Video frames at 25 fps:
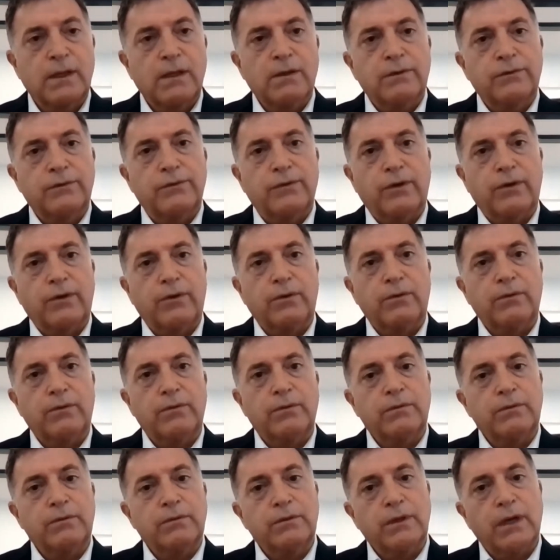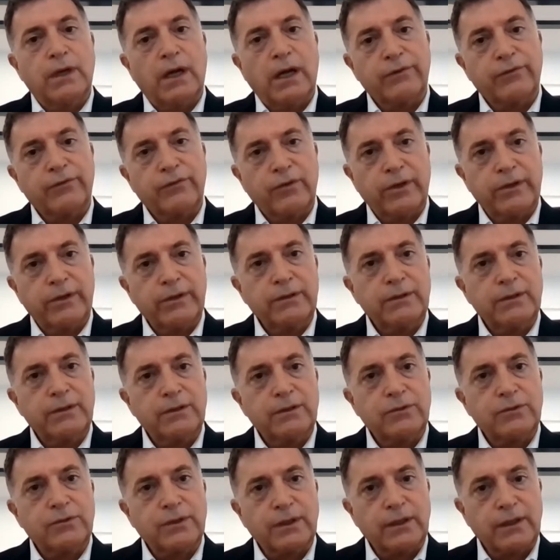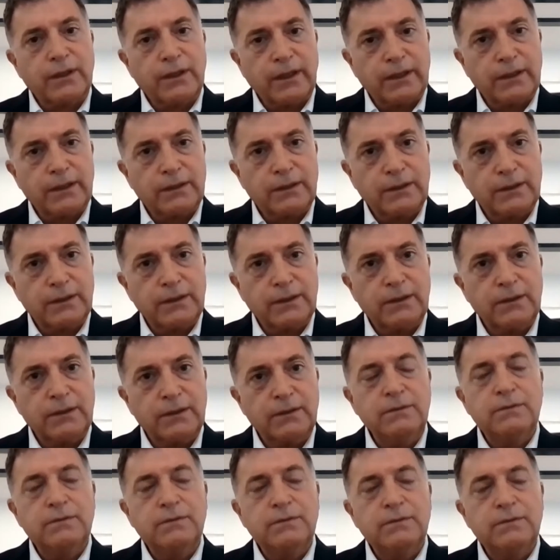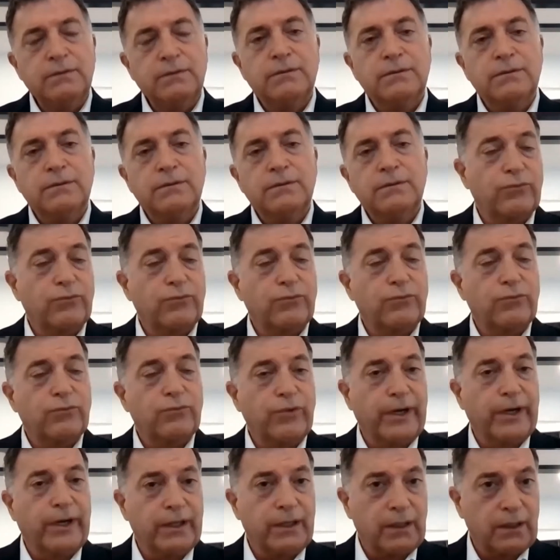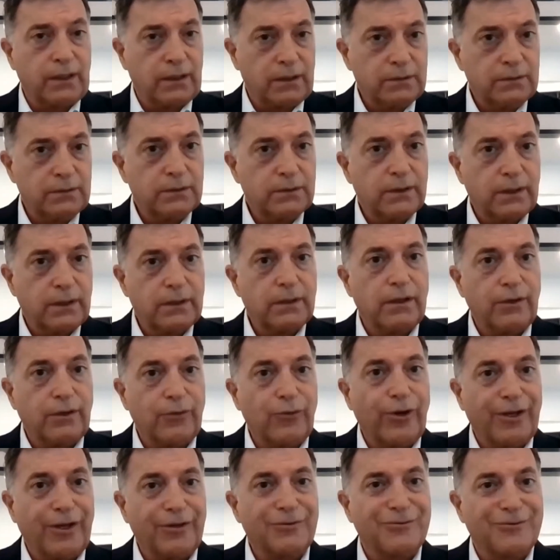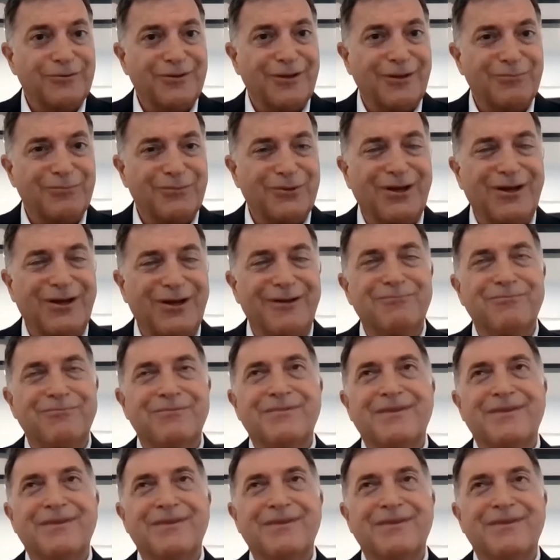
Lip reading: So I started teaching at 19, started writing around the same time,